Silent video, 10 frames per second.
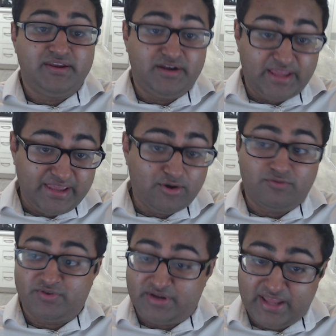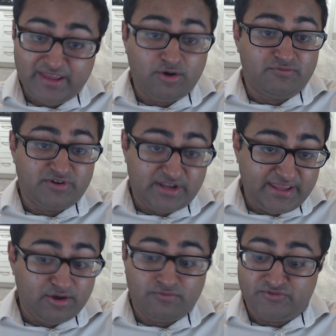day over day over
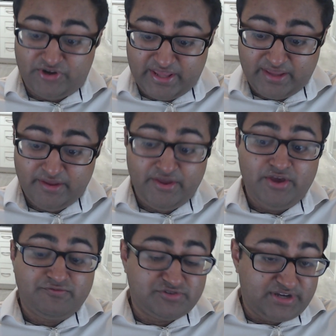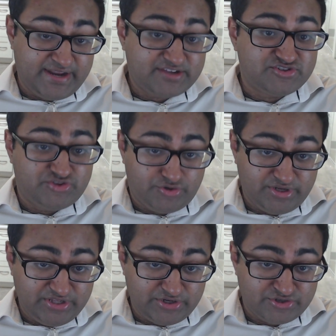day over day for the next 30
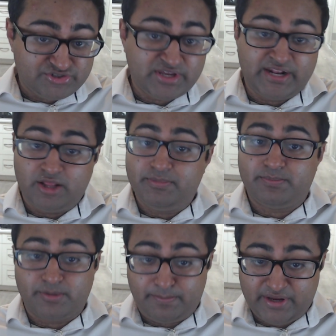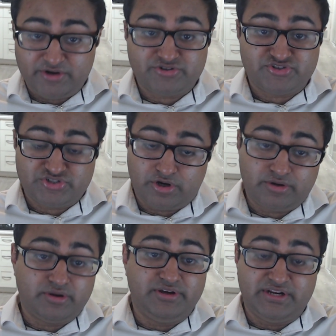years, and I'll be prepared to start
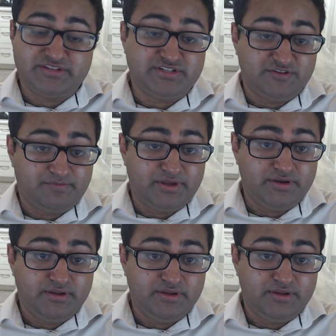a dynasty of men.